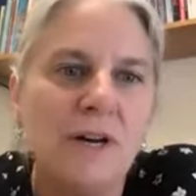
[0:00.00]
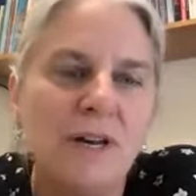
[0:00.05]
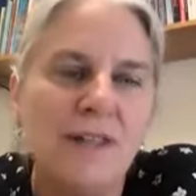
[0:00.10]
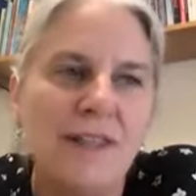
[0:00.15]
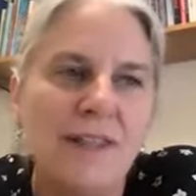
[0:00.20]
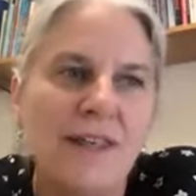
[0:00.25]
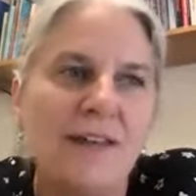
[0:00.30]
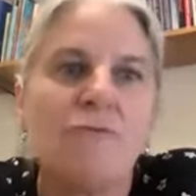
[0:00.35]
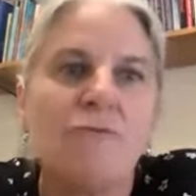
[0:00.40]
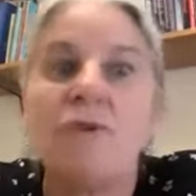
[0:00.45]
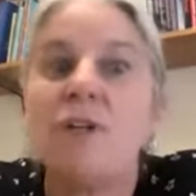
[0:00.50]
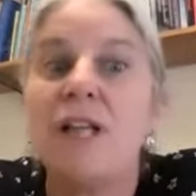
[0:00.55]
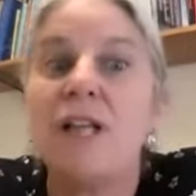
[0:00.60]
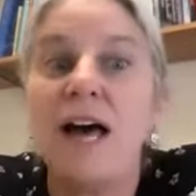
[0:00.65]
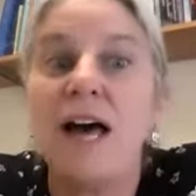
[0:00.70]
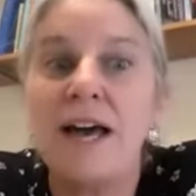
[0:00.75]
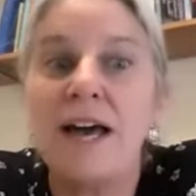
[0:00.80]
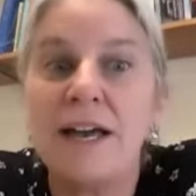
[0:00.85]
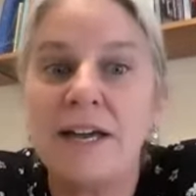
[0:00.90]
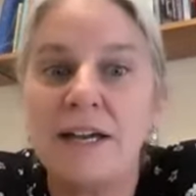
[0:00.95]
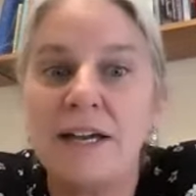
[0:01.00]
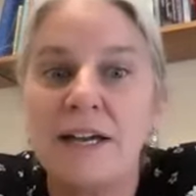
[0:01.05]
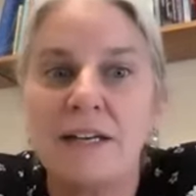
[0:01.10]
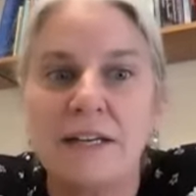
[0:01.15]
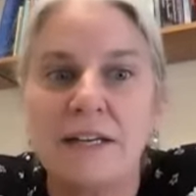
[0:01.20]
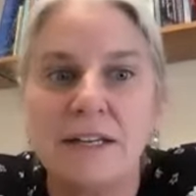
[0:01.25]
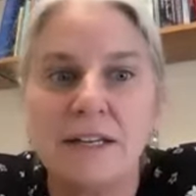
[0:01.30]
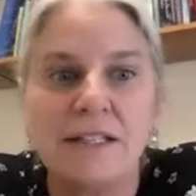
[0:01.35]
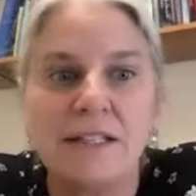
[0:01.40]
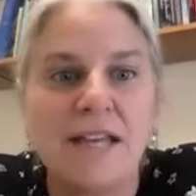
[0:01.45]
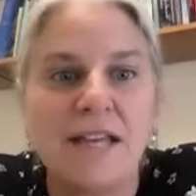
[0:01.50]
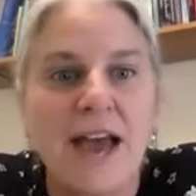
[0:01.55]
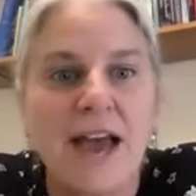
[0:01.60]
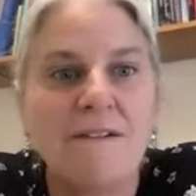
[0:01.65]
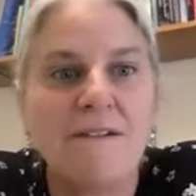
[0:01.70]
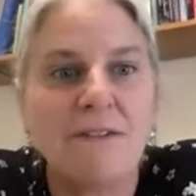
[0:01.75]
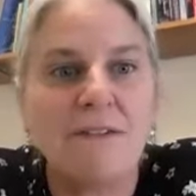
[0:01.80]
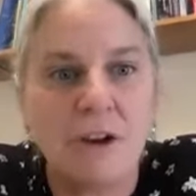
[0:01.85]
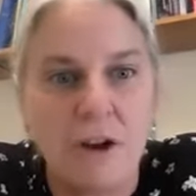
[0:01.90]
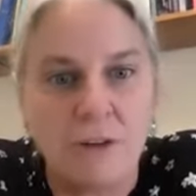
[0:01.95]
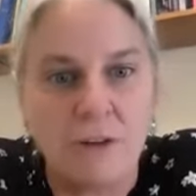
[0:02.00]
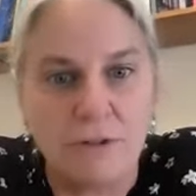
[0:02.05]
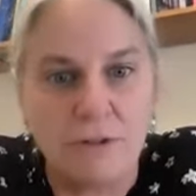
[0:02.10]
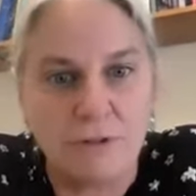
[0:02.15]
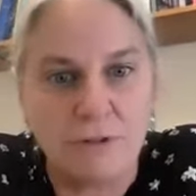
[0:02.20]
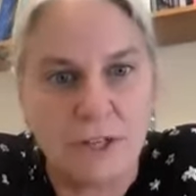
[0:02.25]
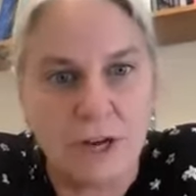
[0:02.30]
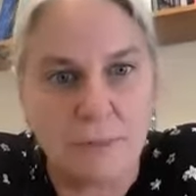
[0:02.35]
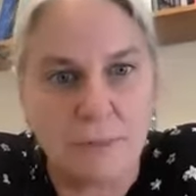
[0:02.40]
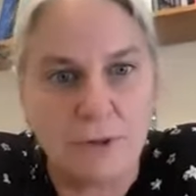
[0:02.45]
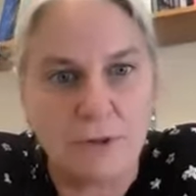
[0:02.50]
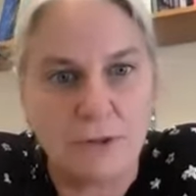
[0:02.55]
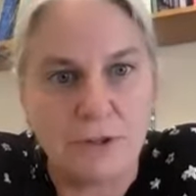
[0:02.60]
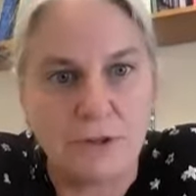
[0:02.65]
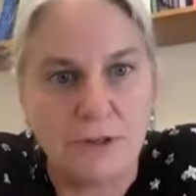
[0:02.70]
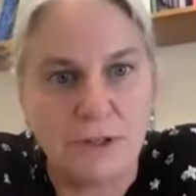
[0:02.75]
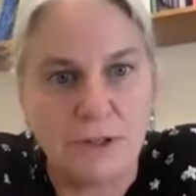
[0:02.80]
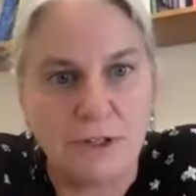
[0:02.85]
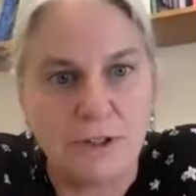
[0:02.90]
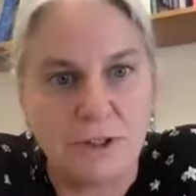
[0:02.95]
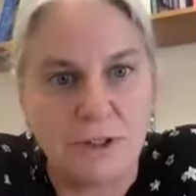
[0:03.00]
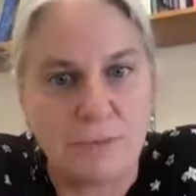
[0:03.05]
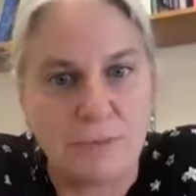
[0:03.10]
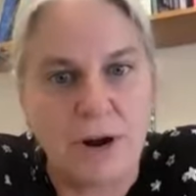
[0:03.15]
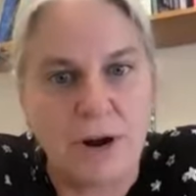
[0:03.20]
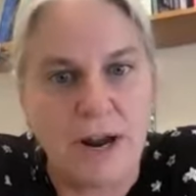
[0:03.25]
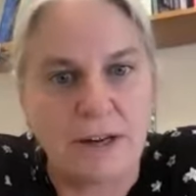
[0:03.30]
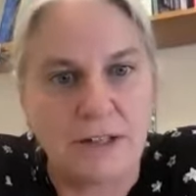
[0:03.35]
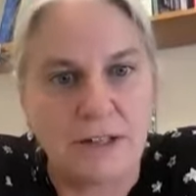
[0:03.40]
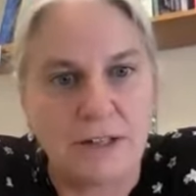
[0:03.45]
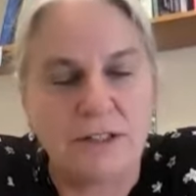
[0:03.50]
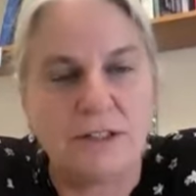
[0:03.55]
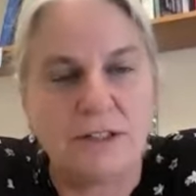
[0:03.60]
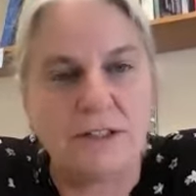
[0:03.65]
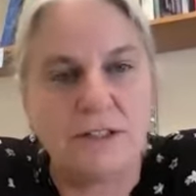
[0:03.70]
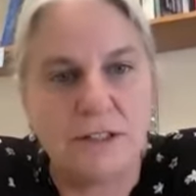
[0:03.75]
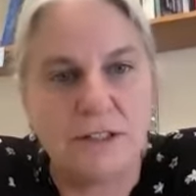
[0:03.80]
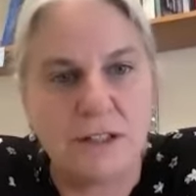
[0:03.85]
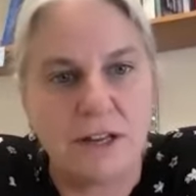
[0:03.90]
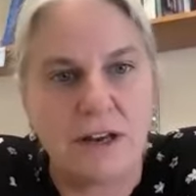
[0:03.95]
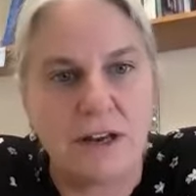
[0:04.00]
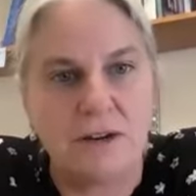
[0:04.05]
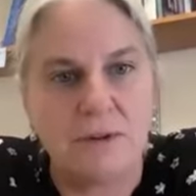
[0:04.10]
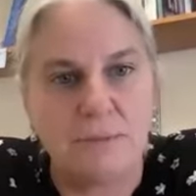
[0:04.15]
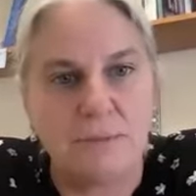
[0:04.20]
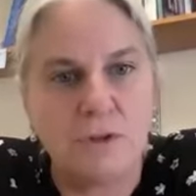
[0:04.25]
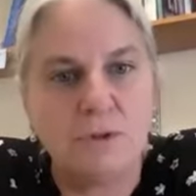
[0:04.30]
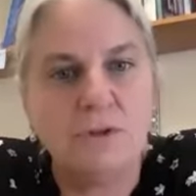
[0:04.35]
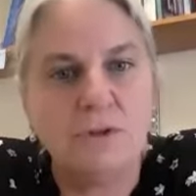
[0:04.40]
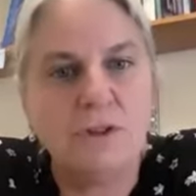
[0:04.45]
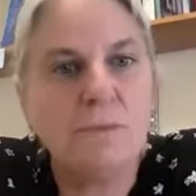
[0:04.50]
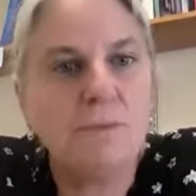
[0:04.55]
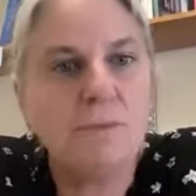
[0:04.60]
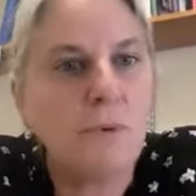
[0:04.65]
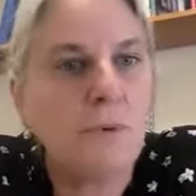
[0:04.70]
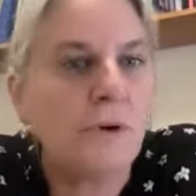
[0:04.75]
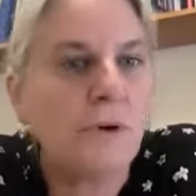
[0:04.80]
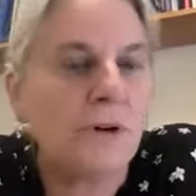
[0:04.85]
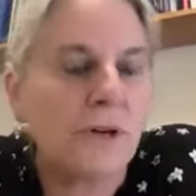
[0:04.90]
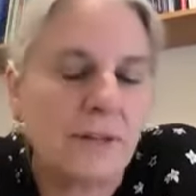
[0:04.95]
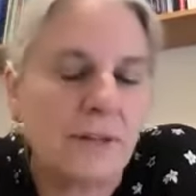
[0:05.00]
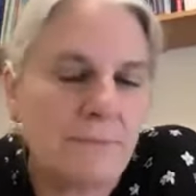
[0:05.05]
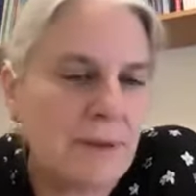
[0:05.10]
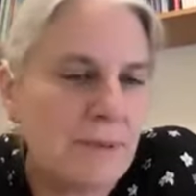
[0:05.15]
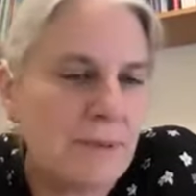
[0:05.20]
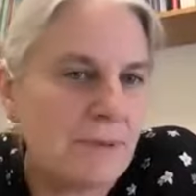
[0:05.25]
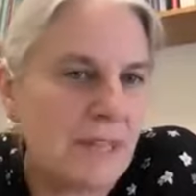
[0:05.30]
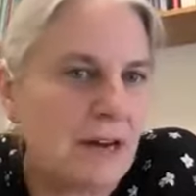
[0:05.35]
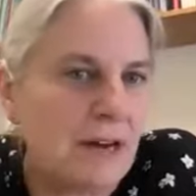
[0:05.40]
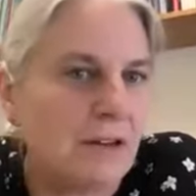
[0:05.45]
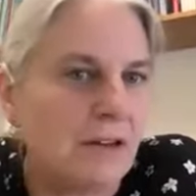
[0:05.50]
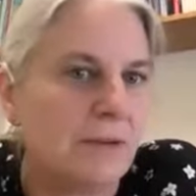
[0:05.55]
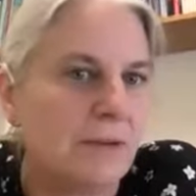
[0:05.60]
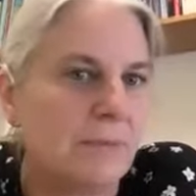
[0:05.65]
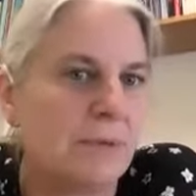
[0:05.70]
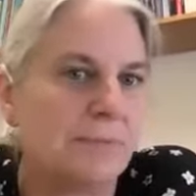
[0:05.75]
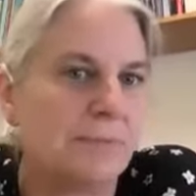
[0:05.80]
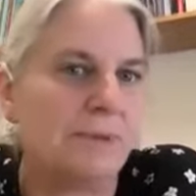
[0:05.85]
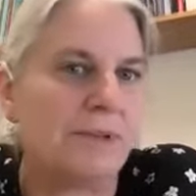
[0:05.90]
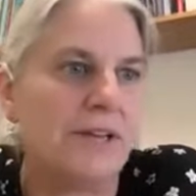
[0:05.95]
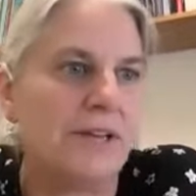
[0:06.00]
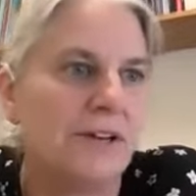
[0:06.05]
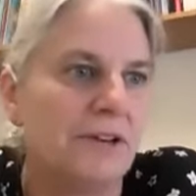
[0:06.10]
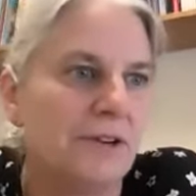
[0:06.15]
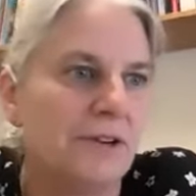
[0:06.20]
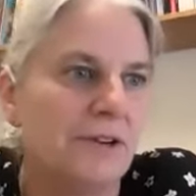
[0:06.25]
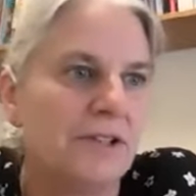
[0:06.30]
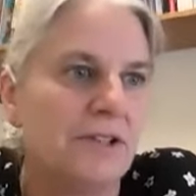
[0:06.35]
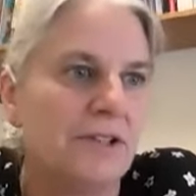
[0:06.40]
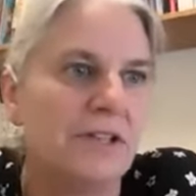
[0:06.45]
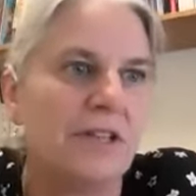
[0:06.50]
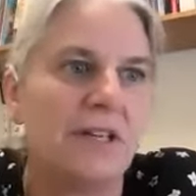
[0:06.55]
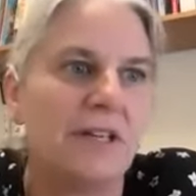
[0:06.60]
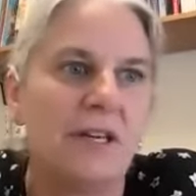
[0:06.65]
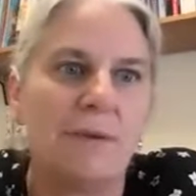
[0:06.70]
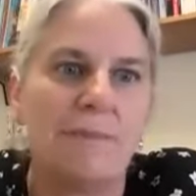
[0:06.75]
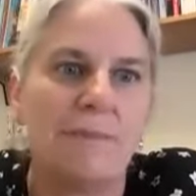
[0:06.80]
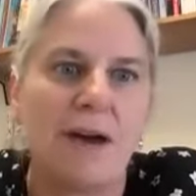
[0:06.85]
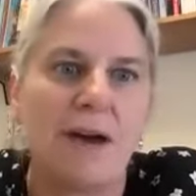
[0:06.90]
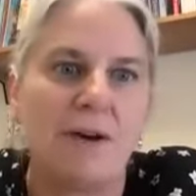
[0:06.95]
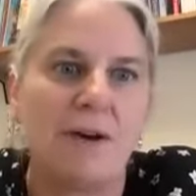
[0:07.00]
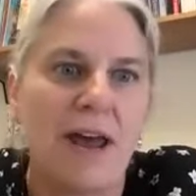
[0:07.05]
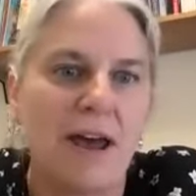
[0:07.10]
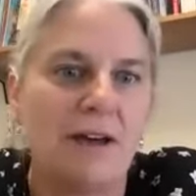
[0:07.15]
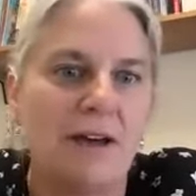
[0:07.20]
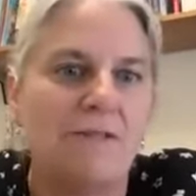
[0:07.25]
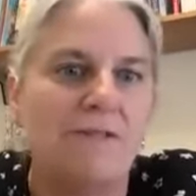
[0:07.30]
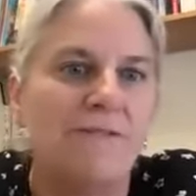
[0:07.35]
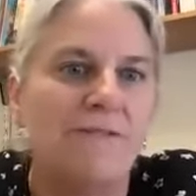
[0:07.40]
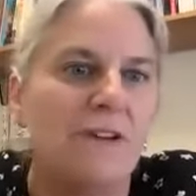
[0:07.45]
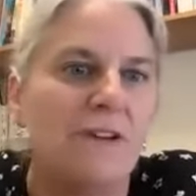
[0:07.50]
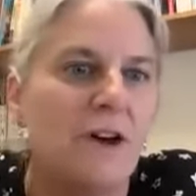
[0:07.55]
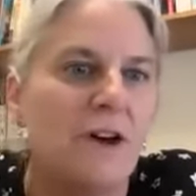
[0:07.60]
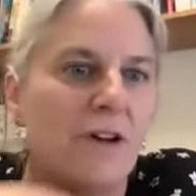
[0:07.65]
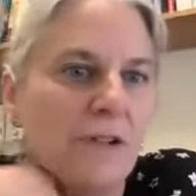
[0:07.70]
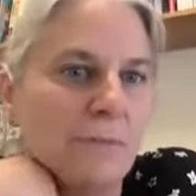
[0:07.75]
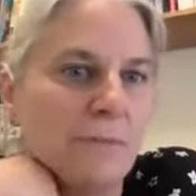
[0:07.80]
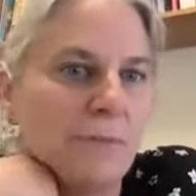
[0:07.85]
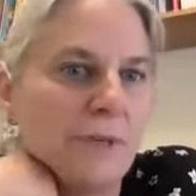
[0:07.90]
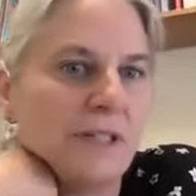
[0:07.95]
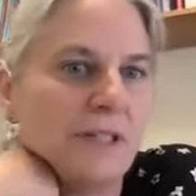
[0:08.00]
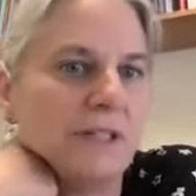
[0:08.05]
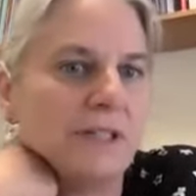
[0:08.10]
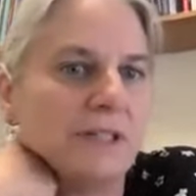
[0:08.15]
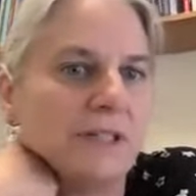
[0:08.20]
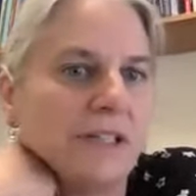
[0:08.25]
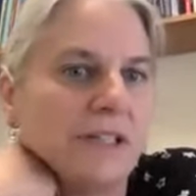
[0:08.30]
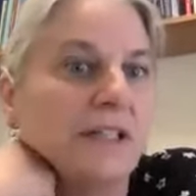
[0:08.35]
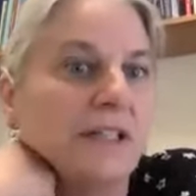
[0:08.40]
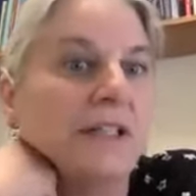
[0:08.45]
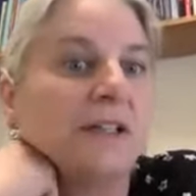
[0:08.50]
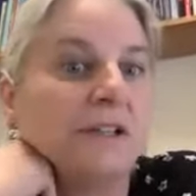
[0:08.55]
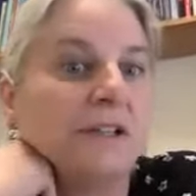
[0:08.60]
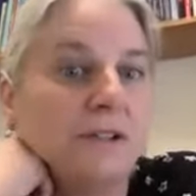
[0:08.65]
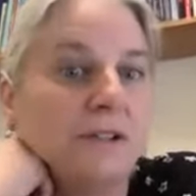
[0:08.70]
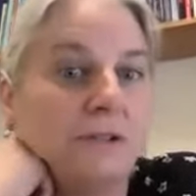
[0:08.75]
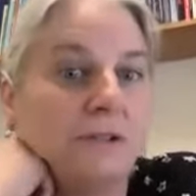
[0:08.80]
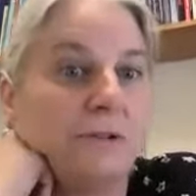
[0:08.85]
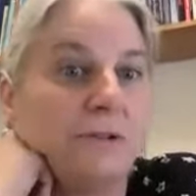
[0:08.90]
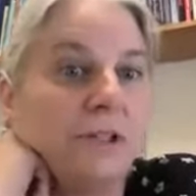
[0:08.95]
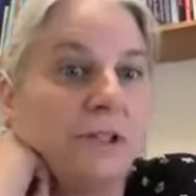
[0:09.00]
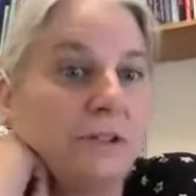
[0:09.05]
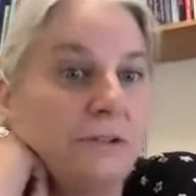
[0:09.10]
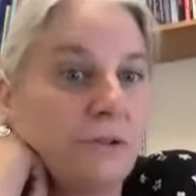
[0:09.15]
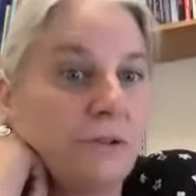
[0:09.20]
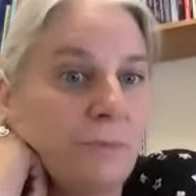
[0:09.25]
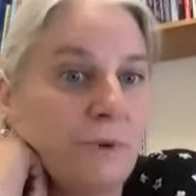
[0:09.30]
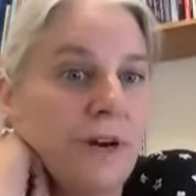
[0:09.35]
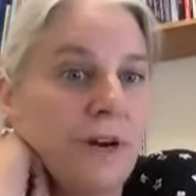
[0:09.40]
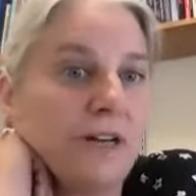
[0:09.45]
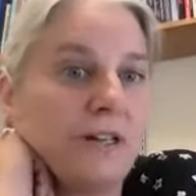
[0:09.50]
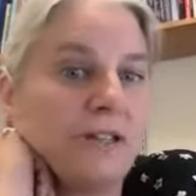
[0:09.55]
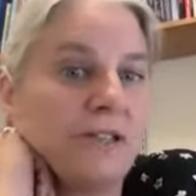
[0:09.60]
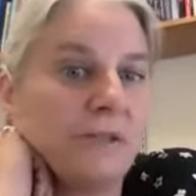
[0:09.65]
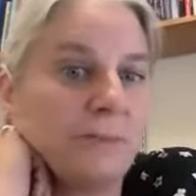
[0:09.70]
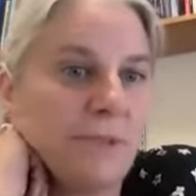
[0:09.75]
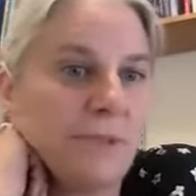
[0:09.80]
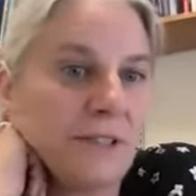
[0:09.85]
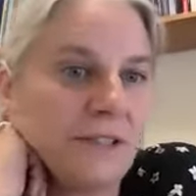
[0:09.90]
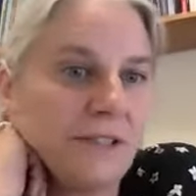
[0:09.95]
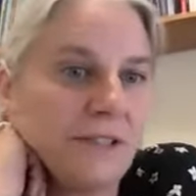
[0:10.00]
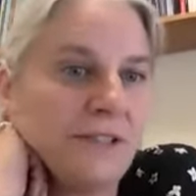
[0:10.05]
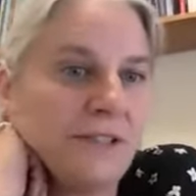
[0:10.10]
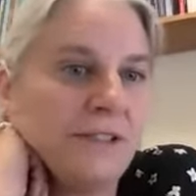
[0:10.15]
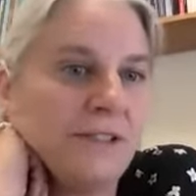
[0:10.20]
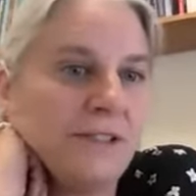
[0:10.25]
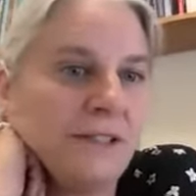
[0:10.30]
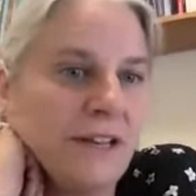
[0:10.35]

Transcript: then rely on kids having all those opportunities to practice. So it's important, and maybe that'll come up later, to think about how to fit all the pieces in, including those practice pieces.